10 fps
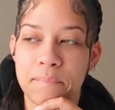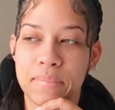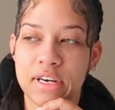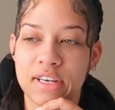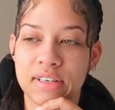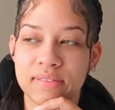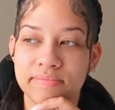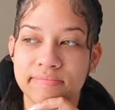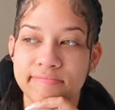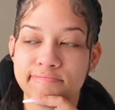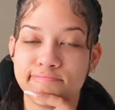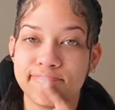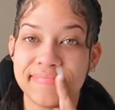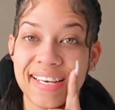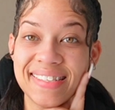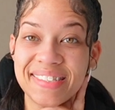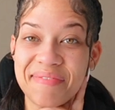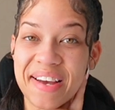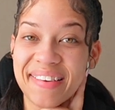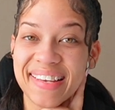But that's
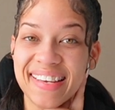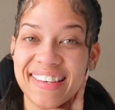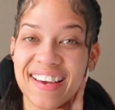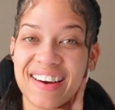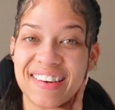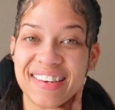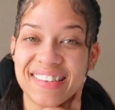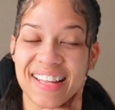about it, y'all.